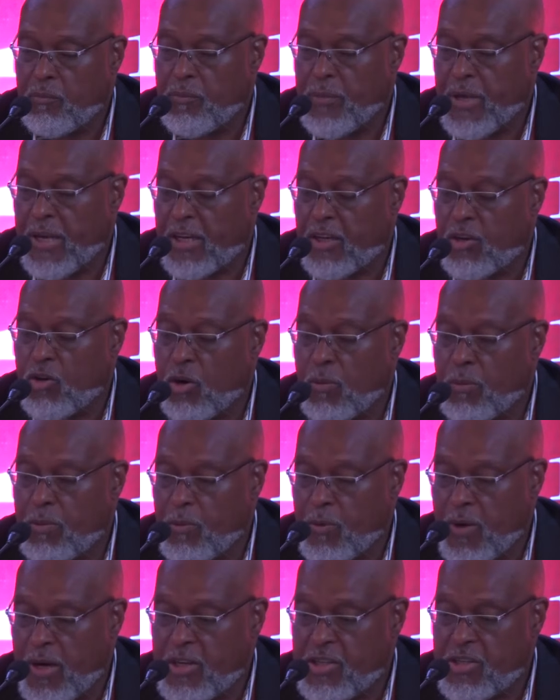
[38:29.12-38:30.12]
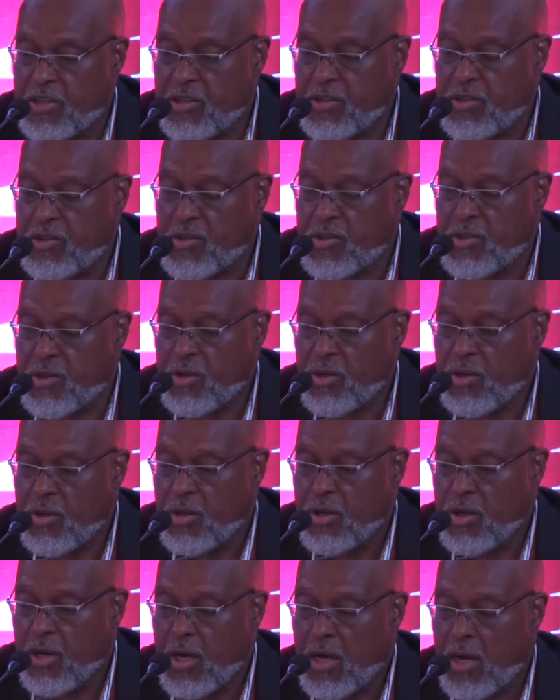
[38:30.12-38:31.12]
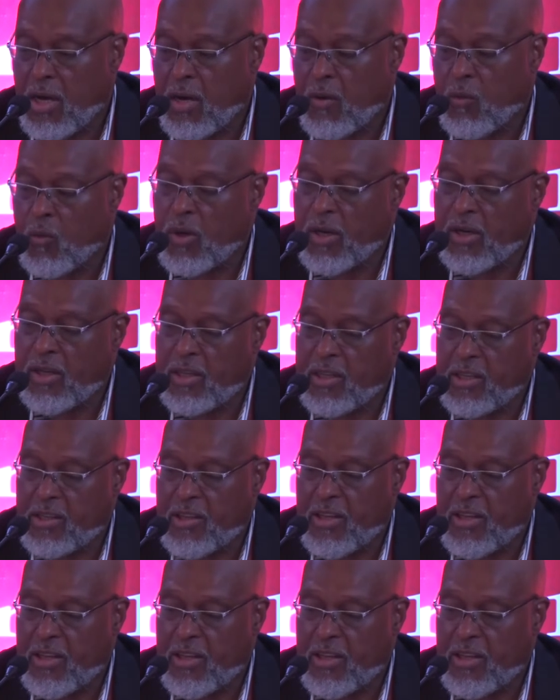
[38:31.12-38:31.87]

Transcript: big corporations. One of